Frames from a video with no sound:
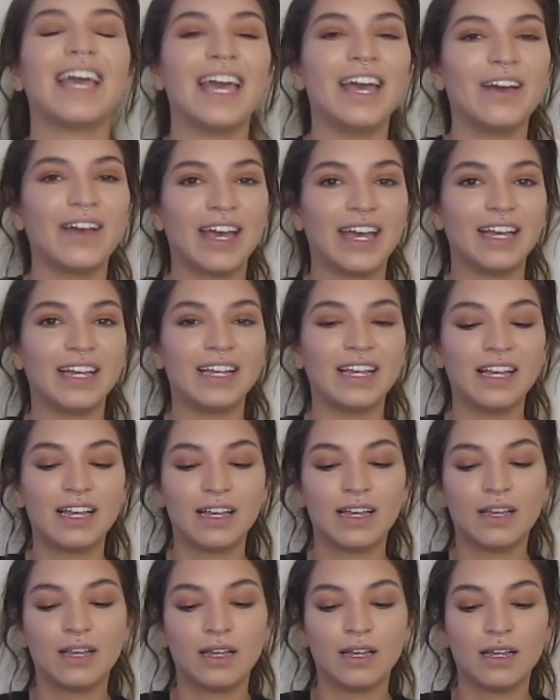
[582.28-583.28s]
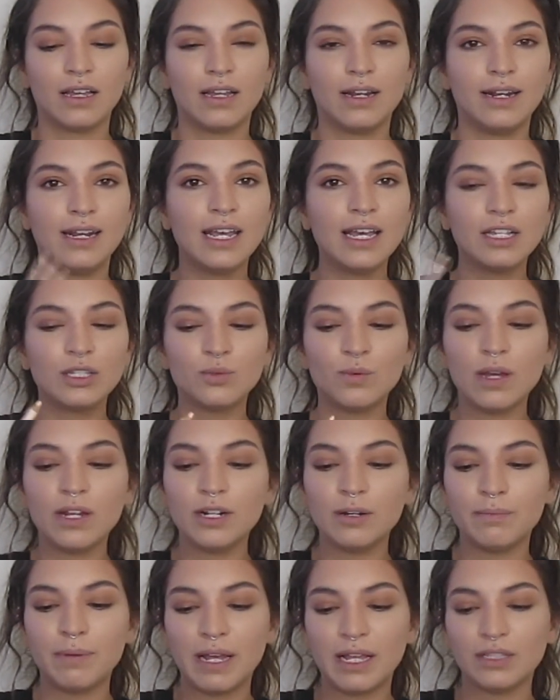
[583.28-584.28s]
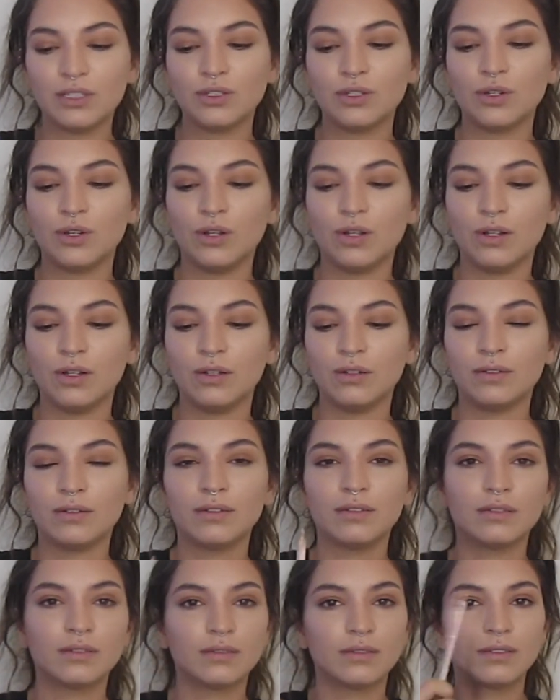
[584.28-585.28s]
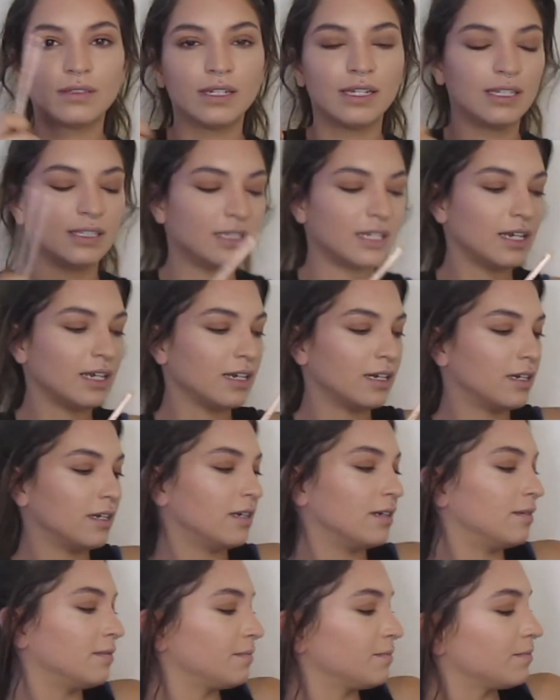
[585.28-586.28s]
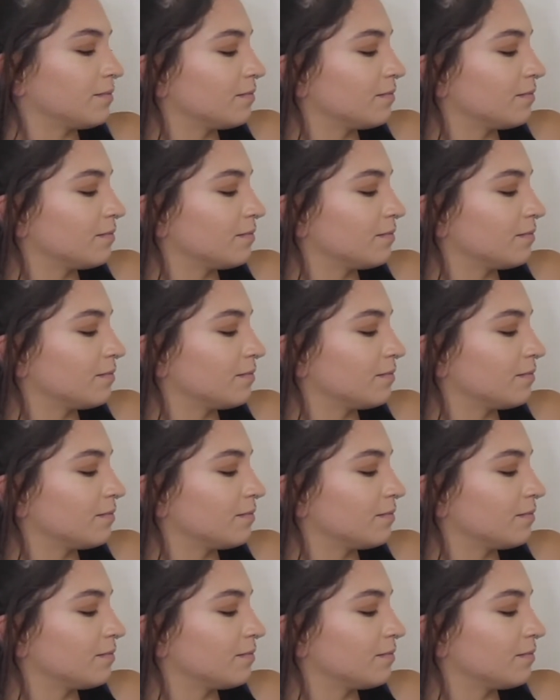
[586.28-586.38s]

Okay. NYX Wonder Pencil. It's like a